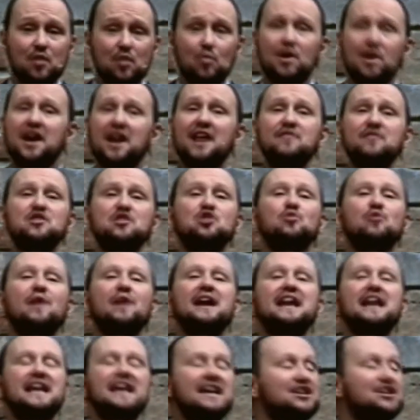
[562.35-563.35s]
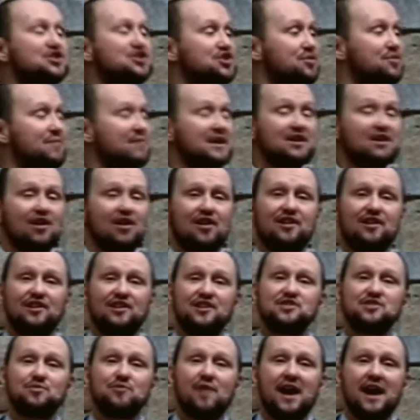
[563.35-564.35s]
We're going to have a great Easter
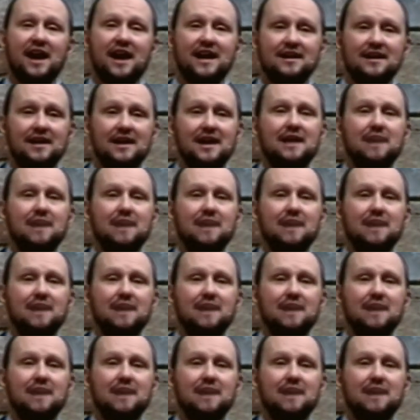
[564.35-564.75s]
regardless, right?